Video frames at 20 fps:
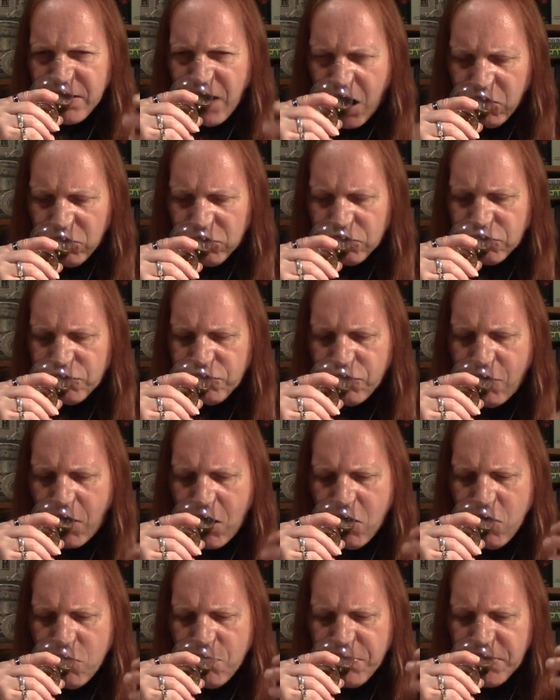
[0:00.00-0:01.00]
old
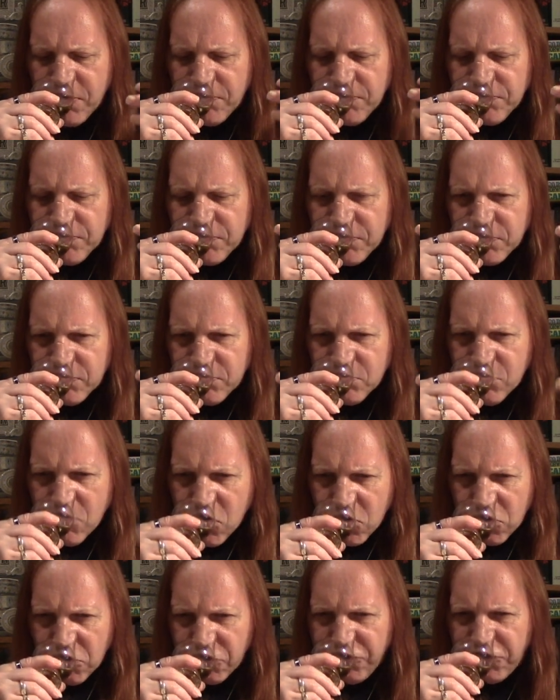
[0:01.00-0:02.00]
rope,
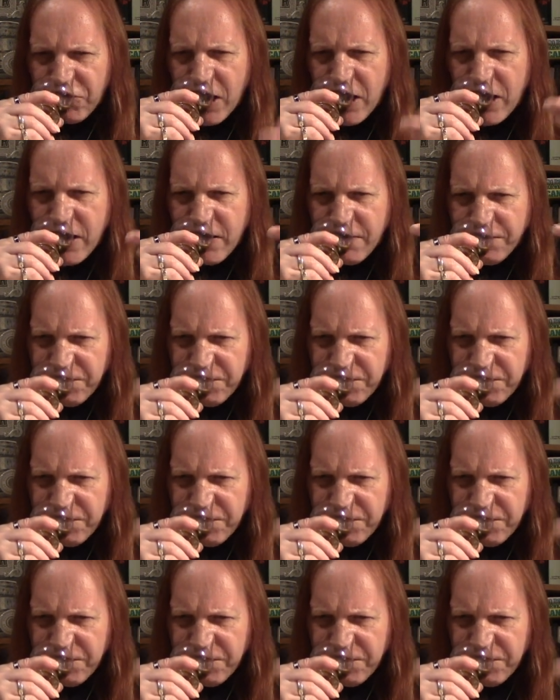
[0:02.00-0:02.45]
more tar,